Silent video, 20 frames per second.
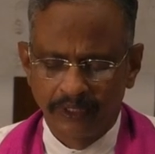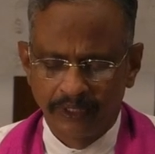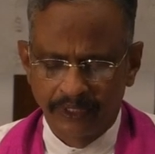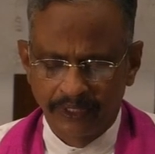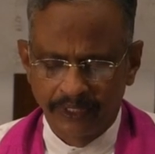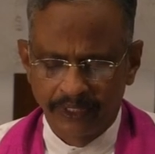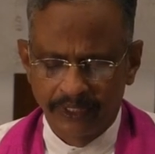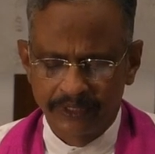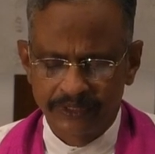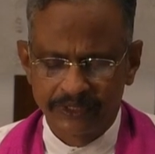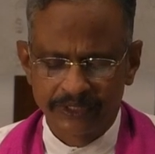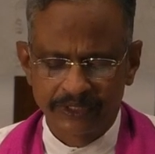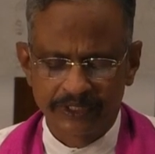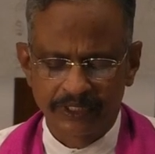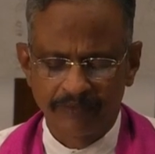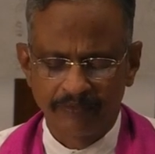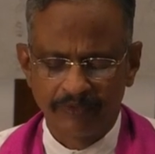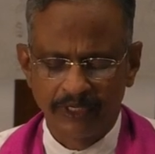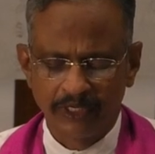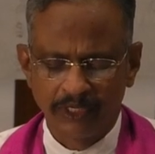Gracious
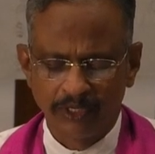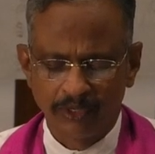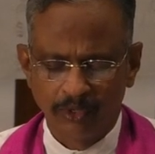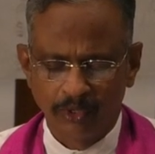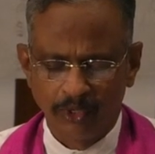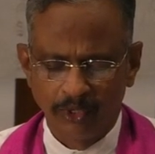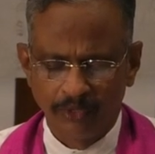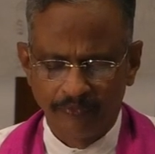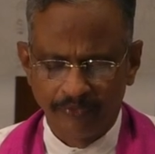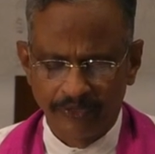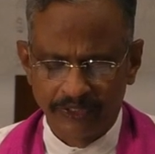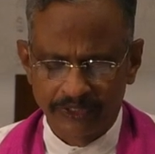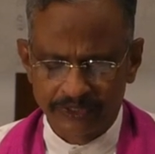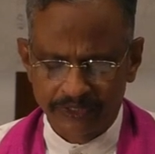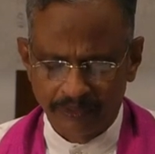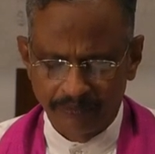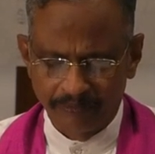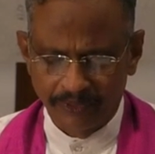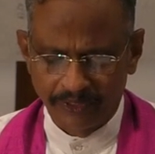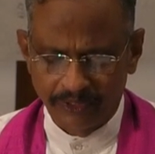Heavenly Lord, we
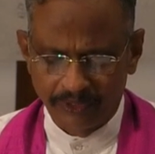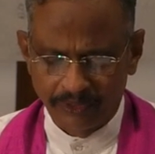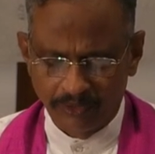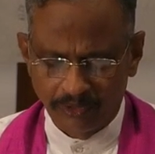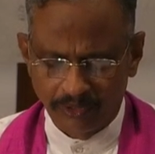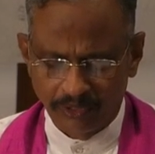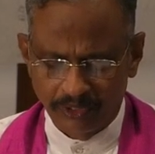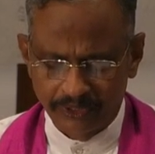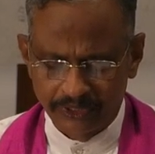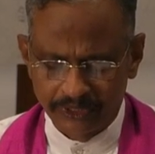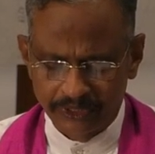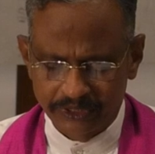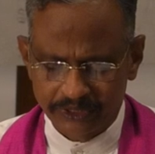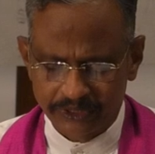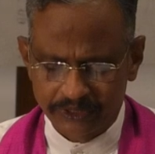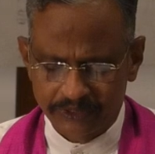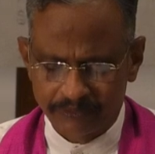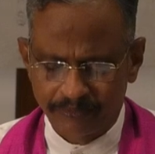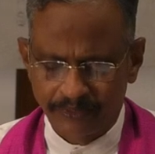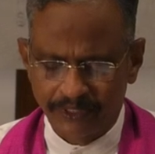submit all
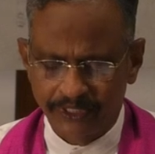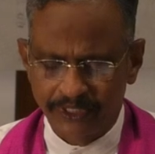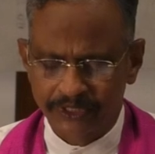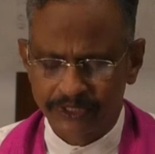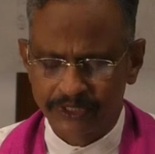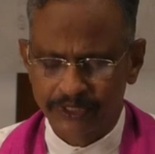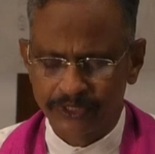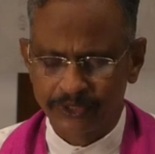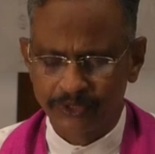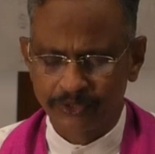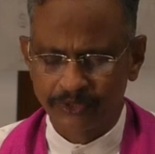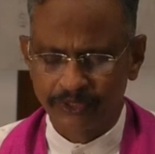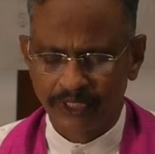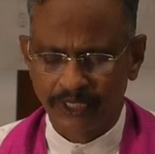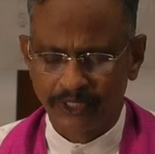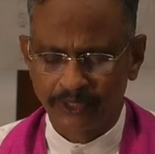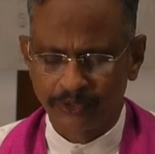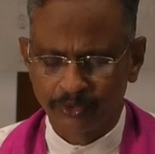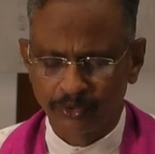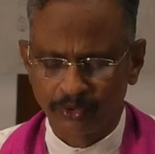these petitions to
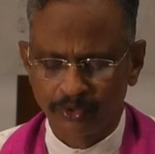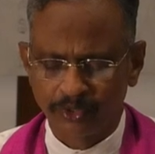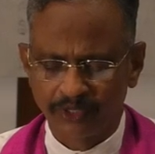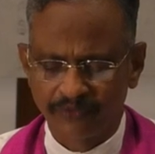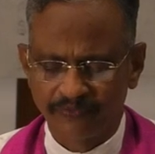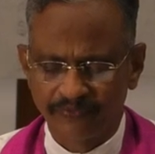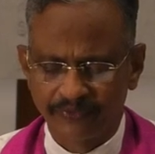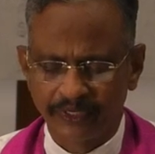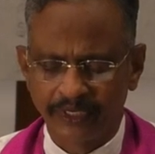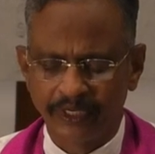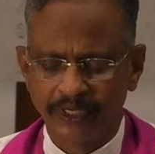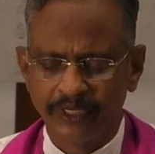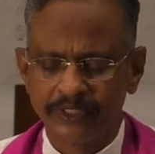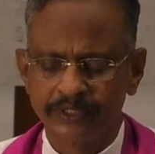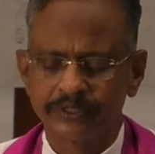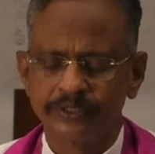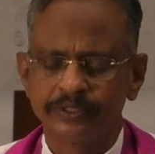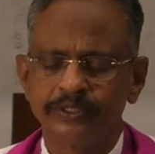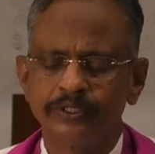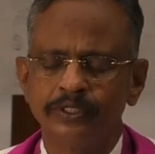thy throne of
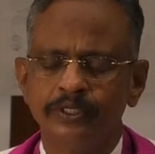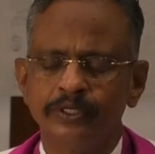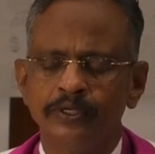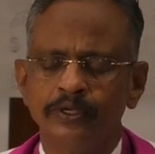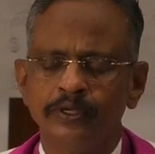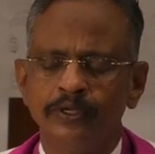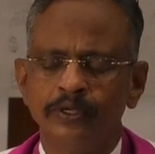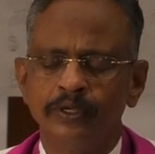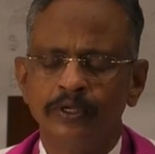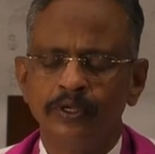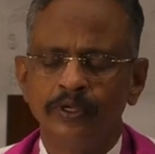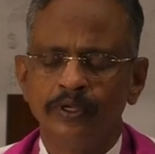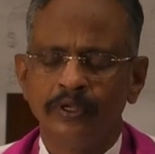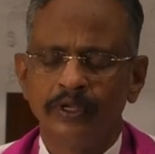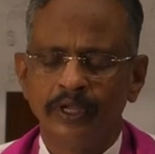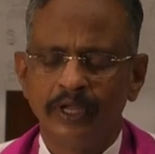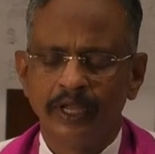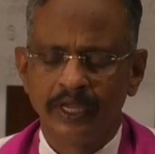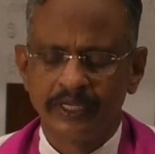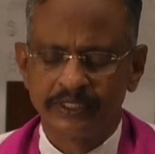grace.
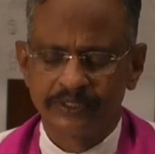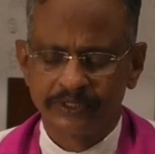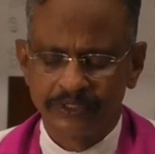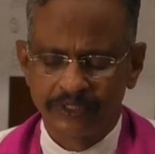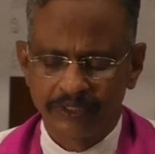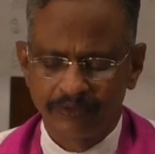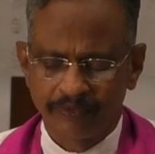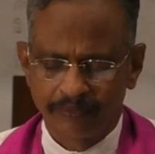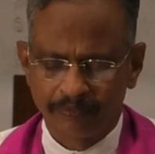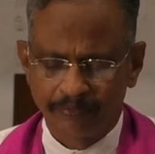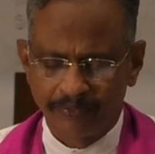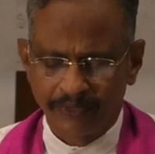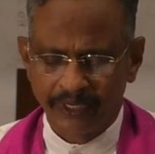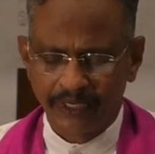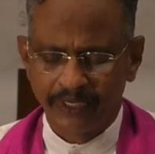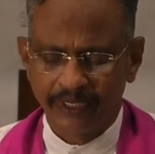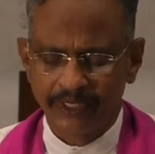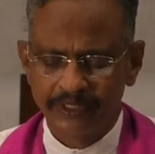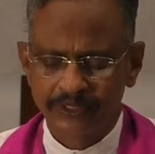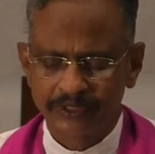Answer our
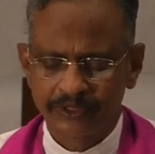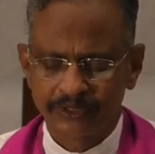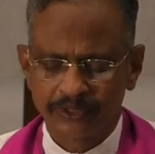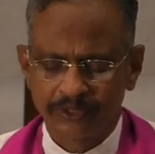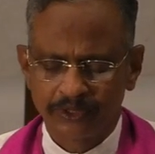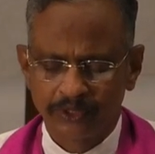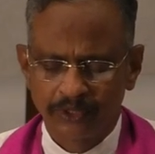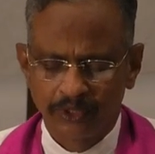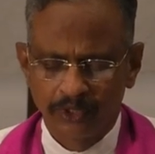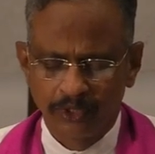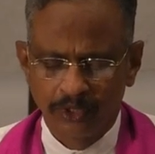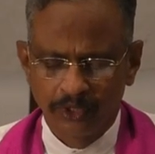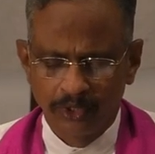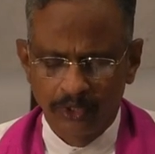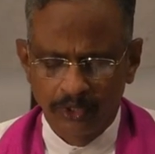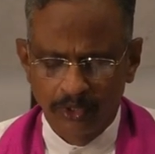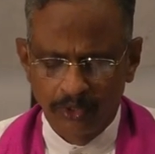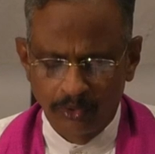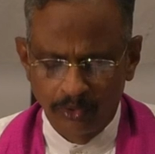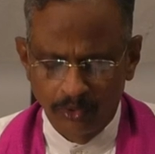prayers.
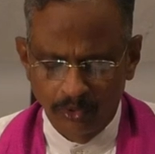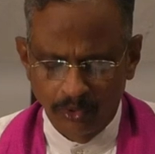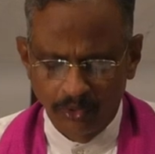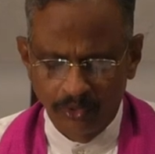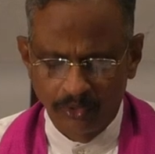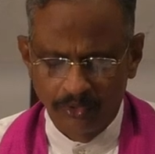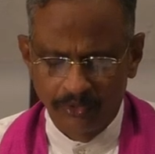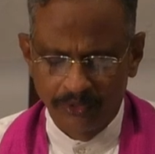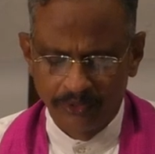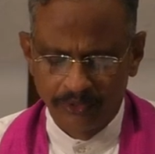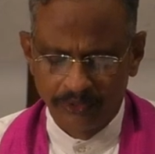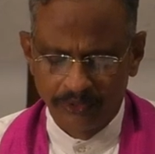Lord,